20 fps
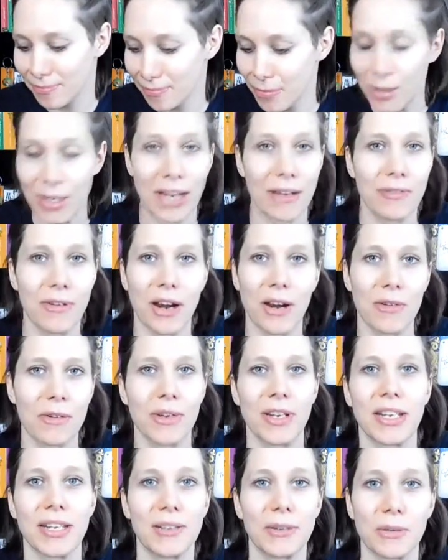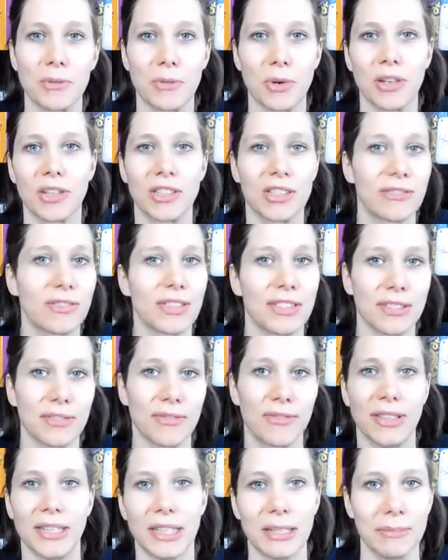whatever I read or watch, if it's a
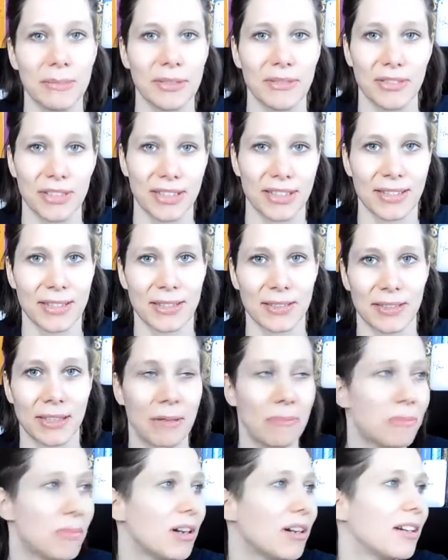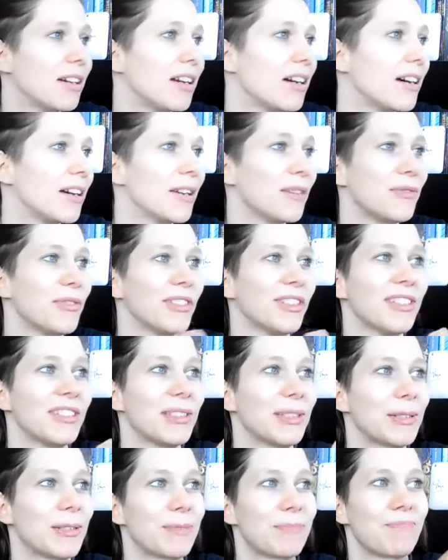film, if it's a manga, if
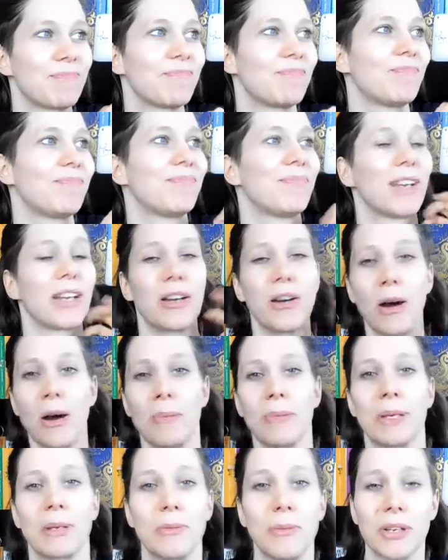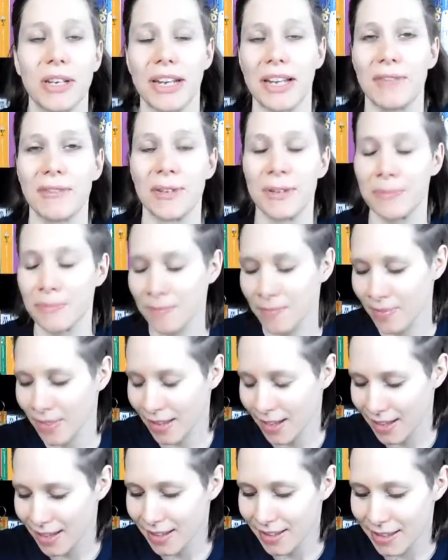it's a comic, whatever.
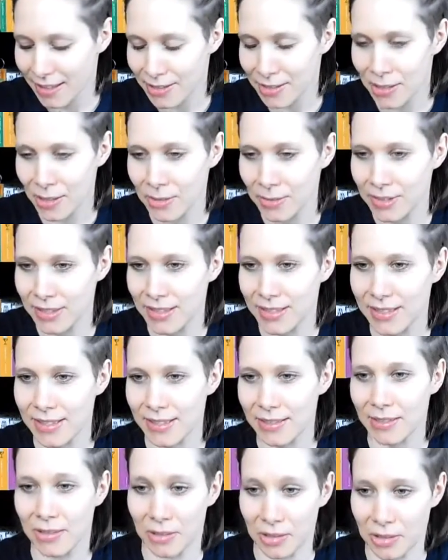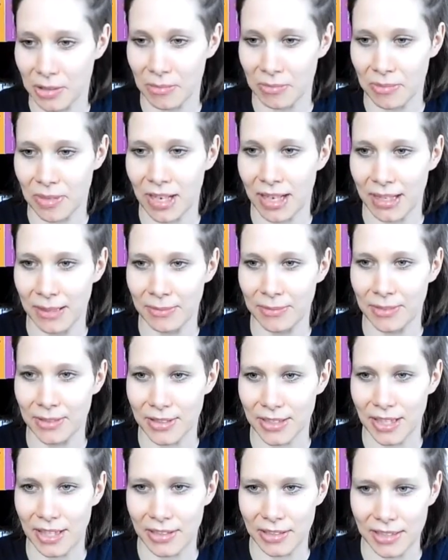There's always,
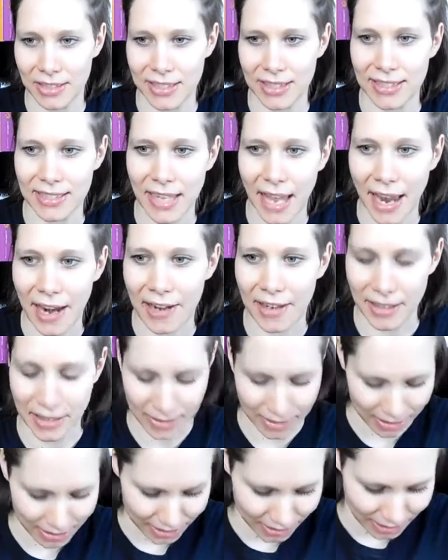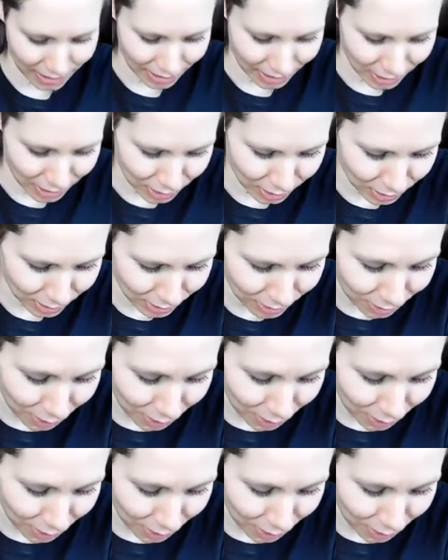sometimes there is this character and I just